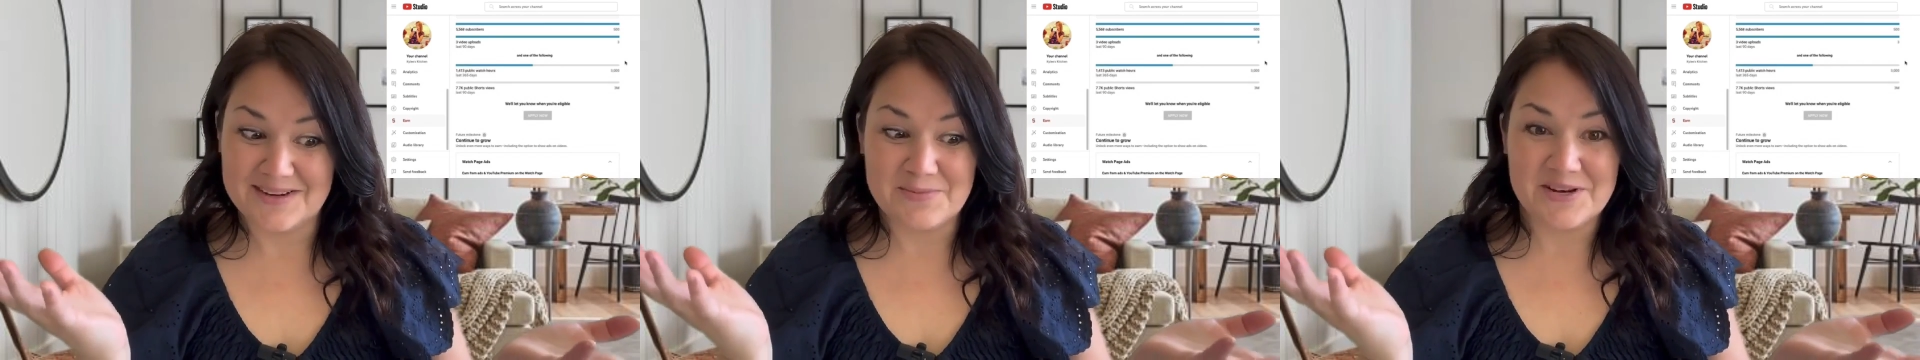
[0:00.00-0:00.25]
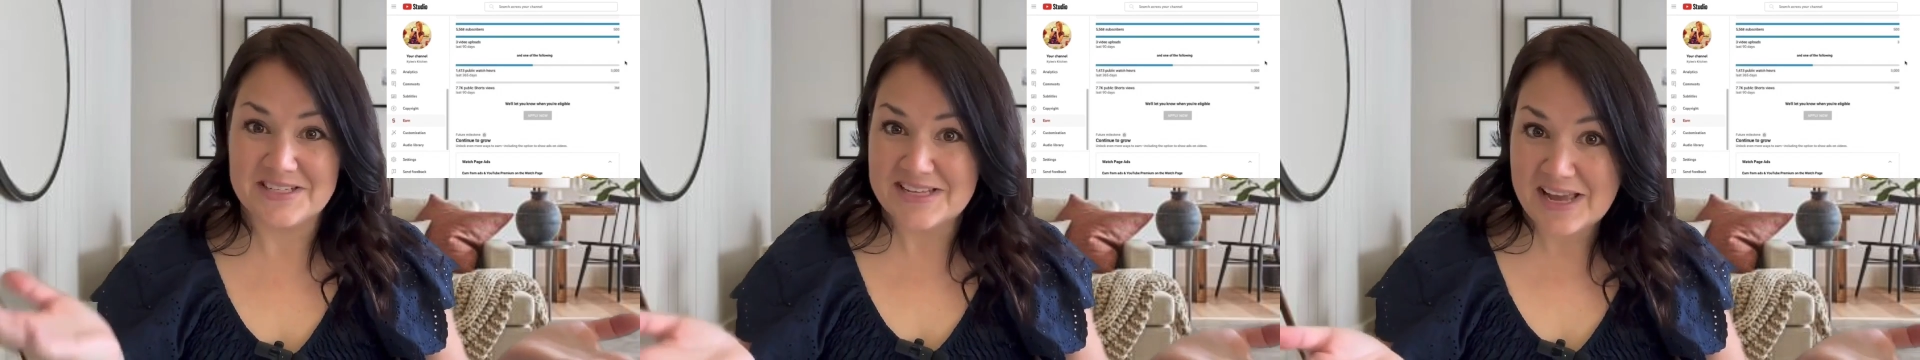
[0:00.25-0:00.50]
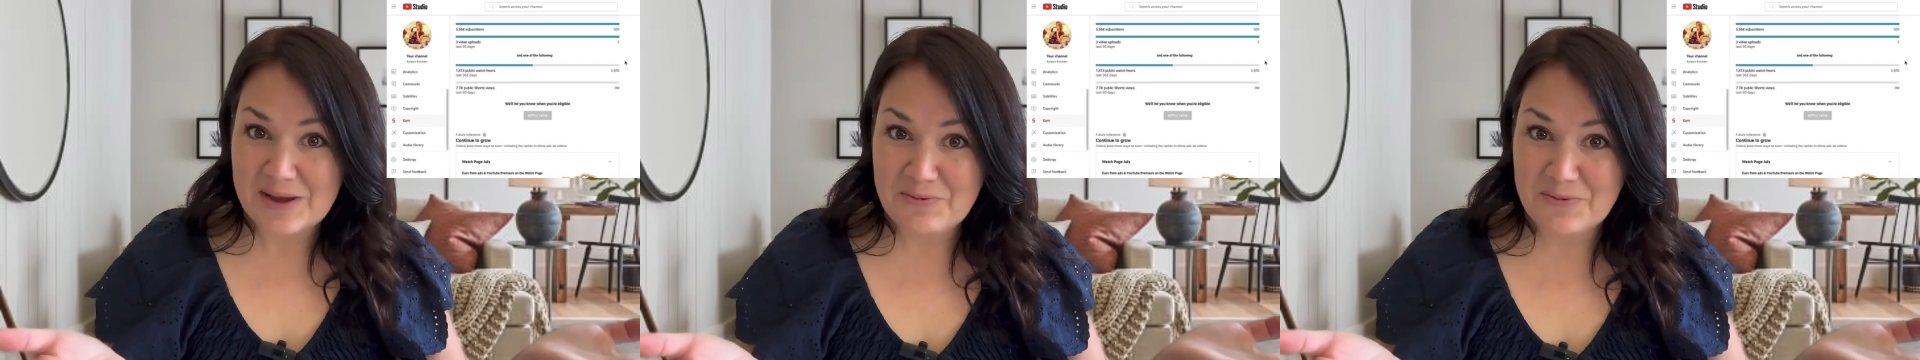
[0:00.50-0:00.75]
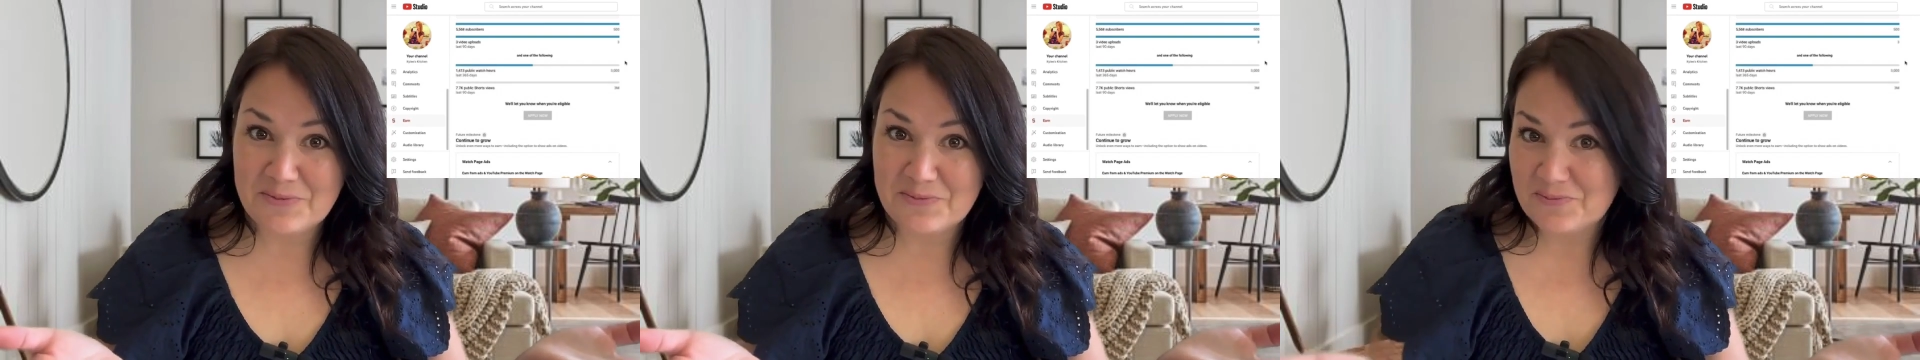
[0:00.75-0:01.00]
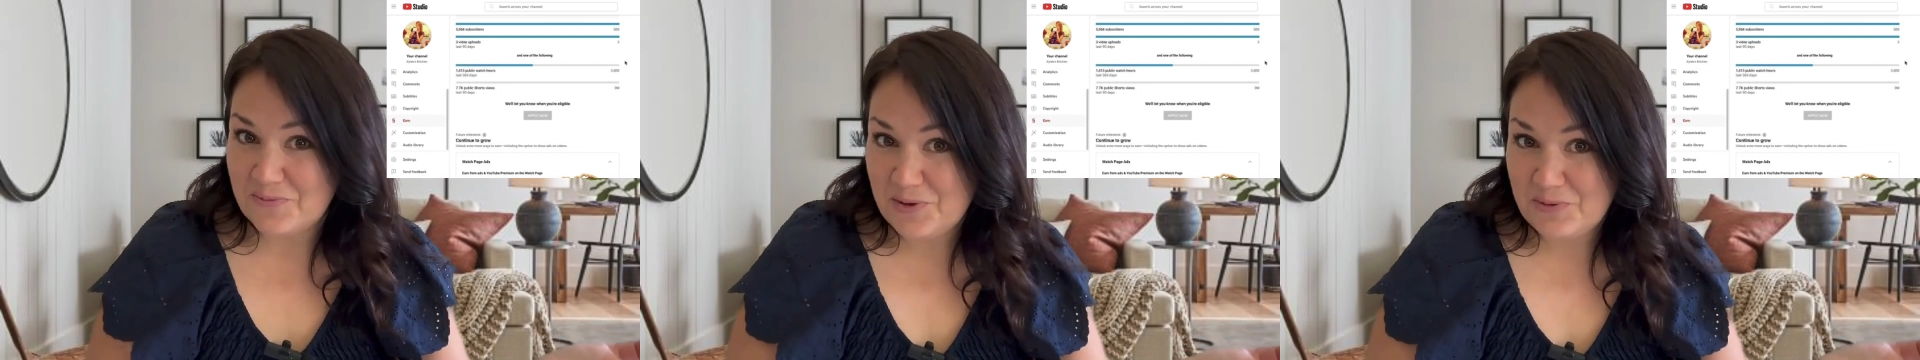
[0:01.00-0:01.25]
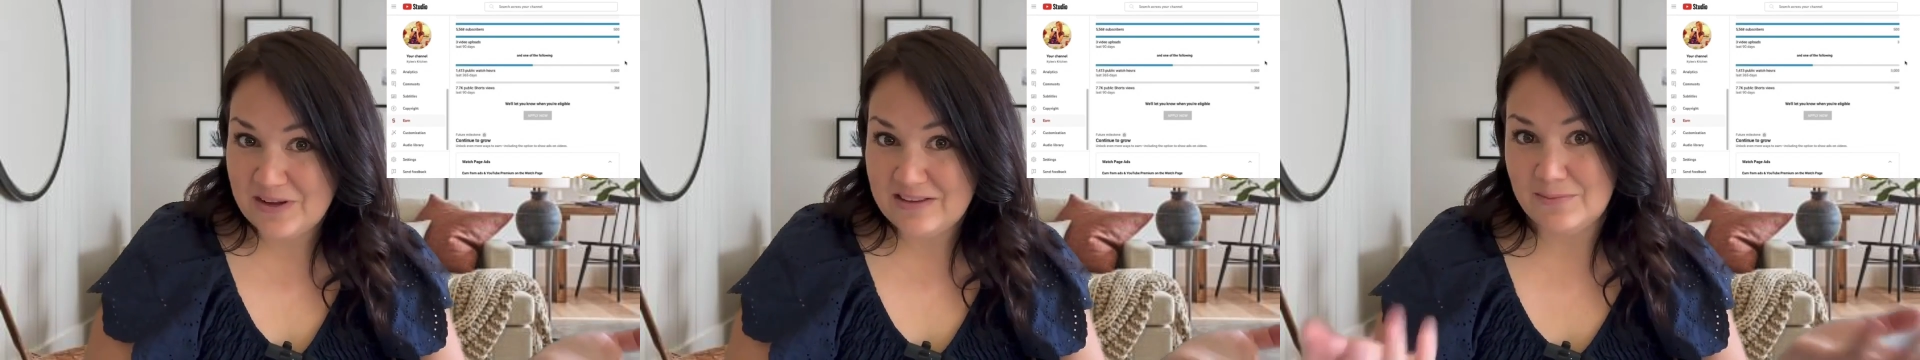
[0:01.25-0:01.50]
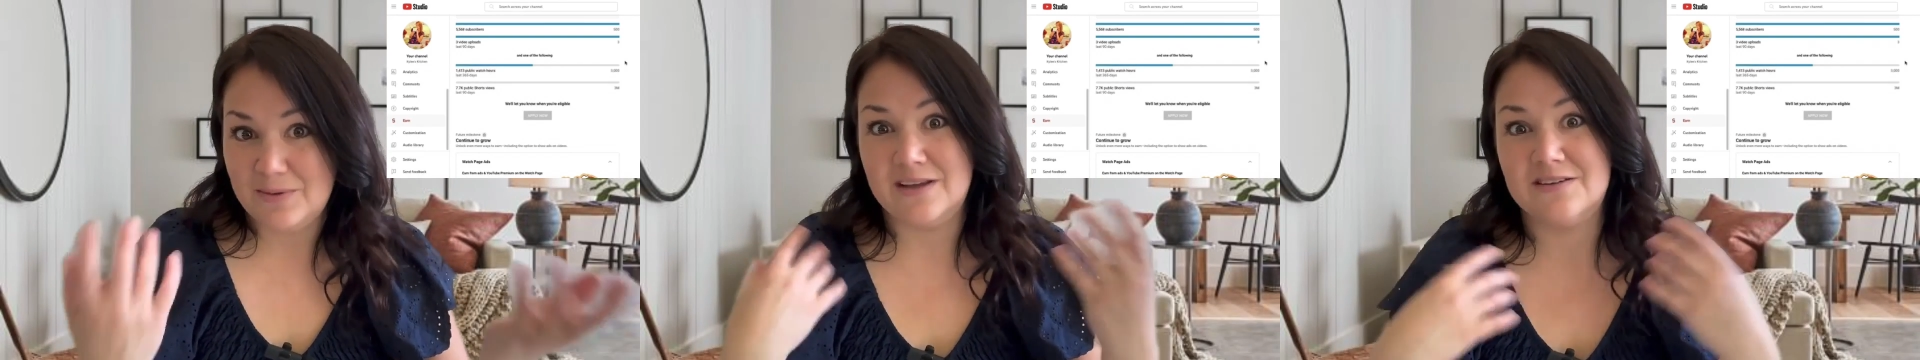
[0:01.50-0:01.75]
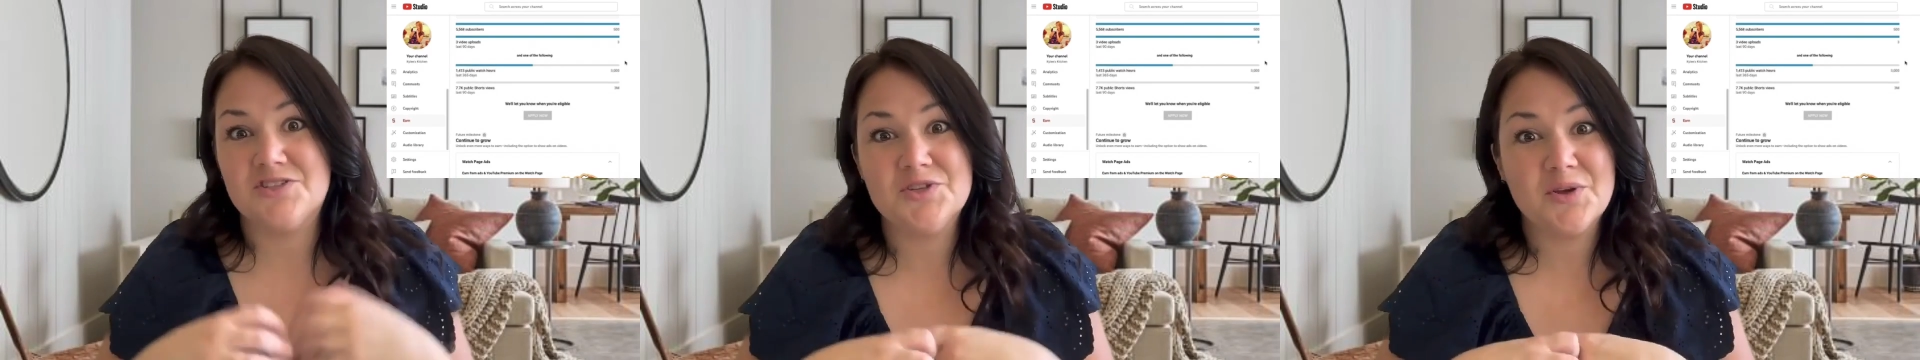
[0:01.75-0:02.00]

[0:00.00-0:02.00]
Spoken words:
I'm going to take you with me and show